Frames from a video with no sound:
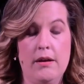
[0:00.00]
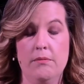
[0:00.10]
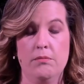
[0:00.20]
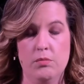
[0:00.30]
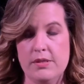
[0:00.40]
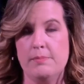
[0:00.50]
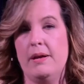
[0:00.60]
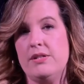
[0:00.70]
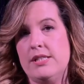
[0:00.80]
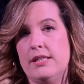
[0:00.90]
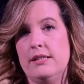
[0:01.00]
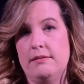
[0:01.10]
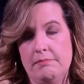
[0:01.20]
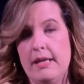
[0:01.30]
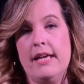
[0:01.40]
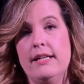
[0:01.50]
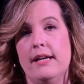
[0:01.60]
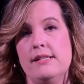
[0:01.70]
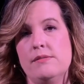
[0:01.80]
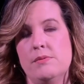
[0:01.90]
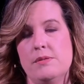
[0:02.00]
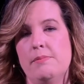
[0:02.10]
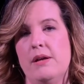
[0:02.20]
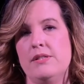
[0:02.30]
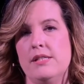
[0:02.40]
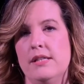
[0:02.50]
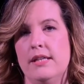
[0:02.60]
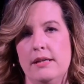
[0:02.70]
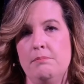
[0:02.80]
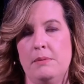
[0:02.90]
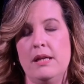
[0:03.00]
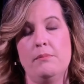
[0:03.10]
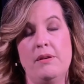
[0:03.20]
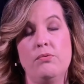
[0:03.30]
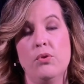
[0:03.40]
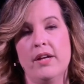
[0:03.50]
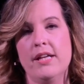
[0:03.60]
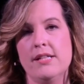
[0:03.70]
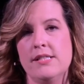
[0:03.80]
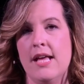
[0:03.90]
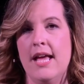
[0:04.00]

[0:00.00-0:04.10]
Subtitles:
was about to hit us, was about to hit me and my 4 kids.